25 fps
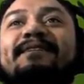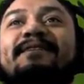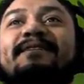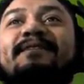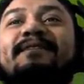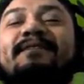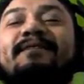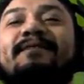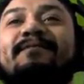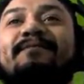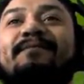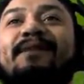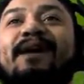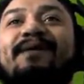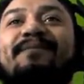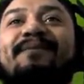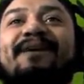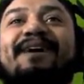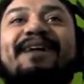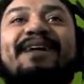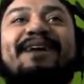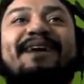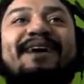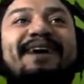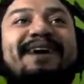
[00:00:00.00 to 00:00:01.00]
My bad,
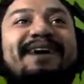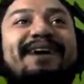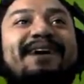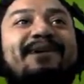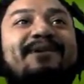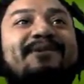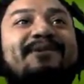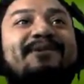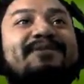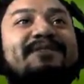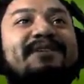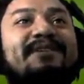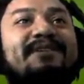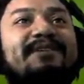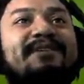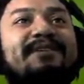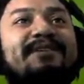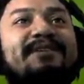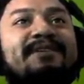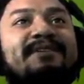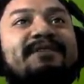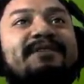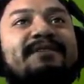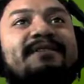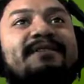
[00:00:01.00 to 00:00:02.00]
I was on
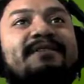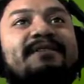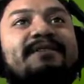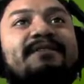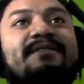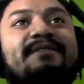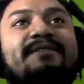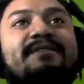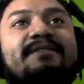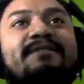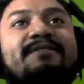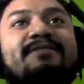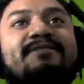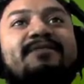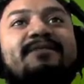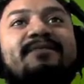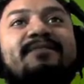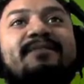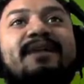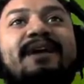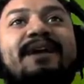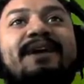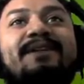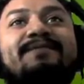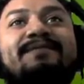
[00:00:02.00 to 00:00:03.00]

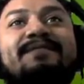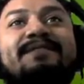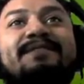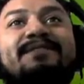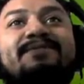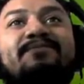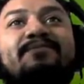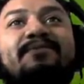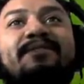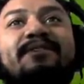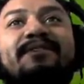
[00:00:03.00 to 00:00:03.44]
Streamlabs because I wanted to